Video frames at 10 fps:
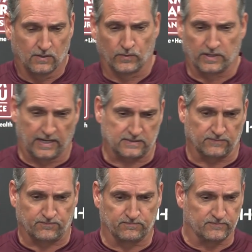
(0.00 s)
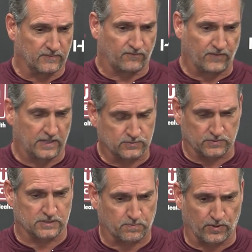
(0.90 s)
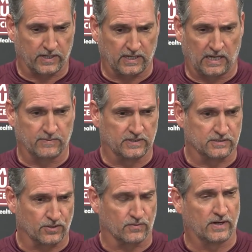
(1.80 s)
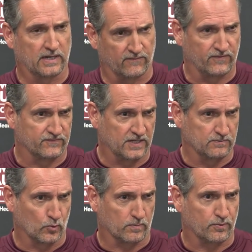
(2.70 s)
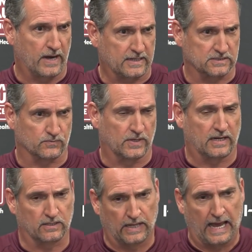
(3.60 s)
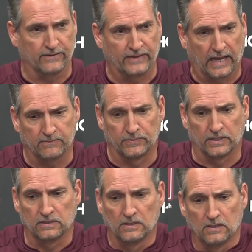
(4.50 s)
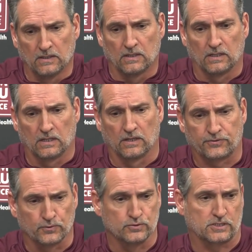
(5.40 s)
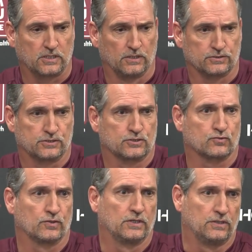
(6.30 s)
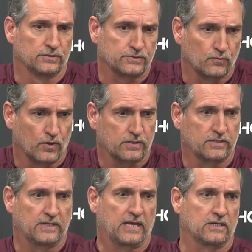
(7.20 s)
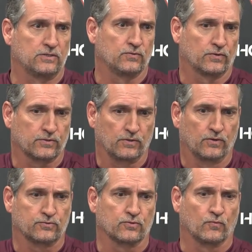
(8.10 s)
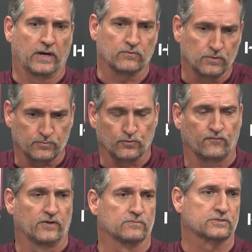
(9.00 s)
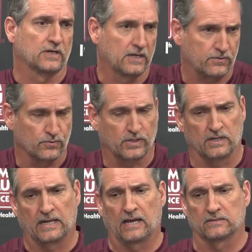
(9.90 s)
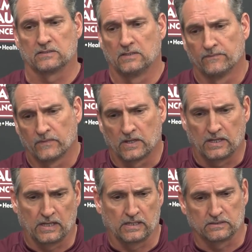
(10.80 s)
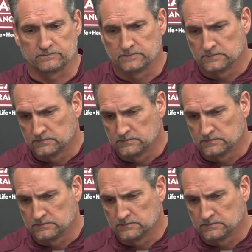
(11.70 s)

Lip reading: we'd like to finish with the spring game and then turn around and have 15 more practices. We're not allowed that, but through skills and drills, work that they can do on their own, through the weight room, through film study, through getting out and